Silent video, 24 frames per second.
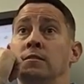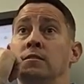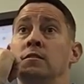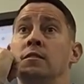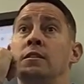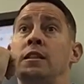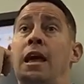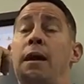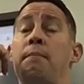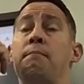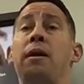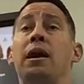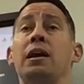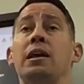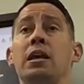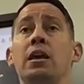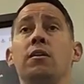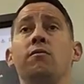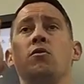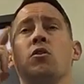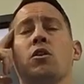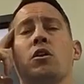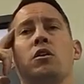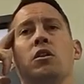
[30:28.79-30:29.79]
That might
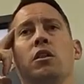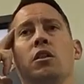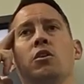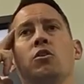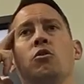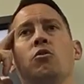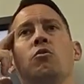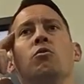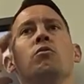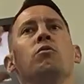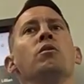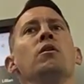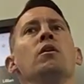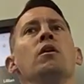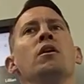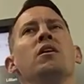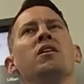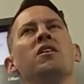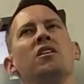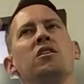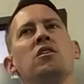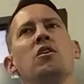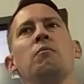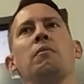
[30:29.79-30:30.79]
give you a clue.
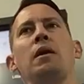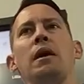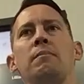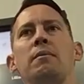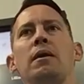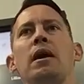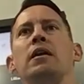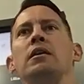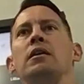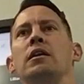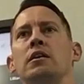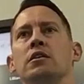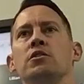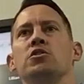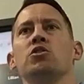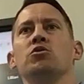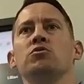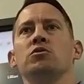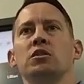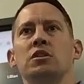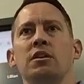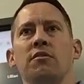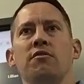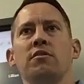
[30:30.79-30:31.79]
You know, maybe I need to
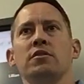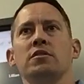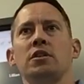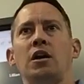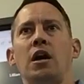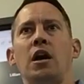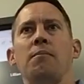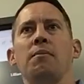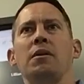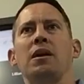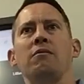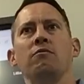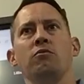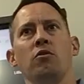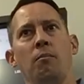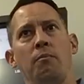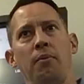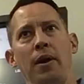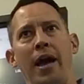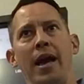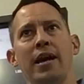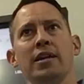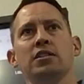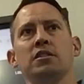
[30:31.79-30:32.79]
choose a different topic. Even though I'm
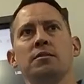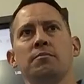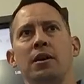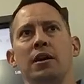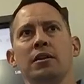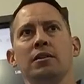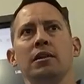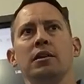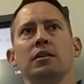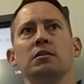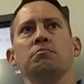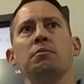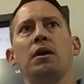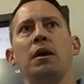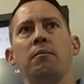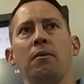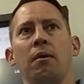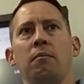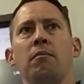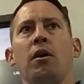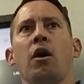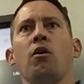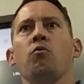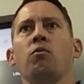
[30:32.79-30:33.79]
passionate about this, maybe
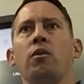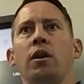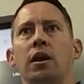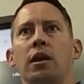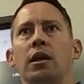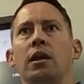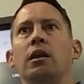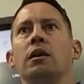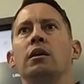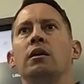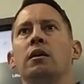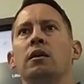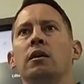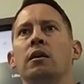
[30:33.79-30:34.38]
I'm not ready.